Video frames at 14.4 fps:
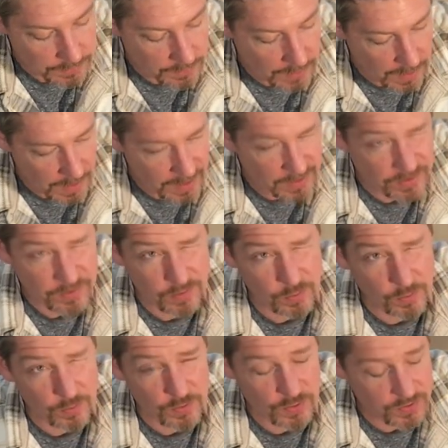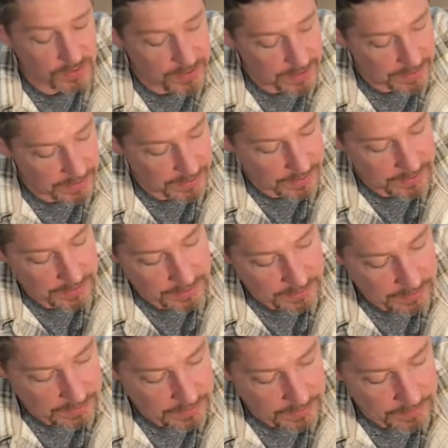Earl Slick
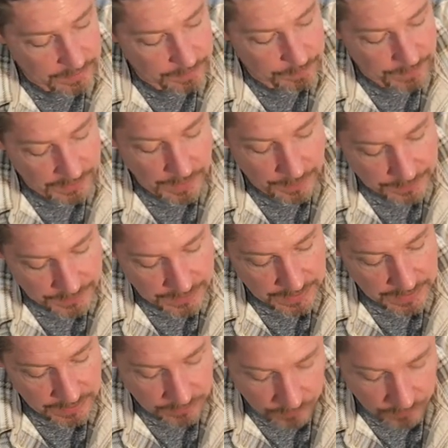pickups in it,